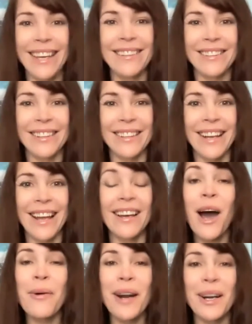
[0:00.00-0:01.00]
Irina.
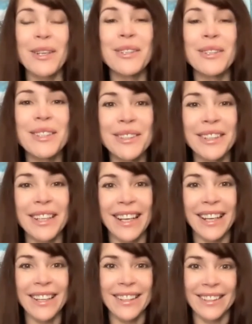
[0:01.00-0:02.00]
How are you
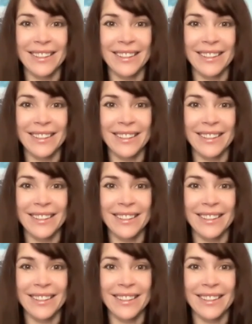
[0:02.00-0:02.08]
doing?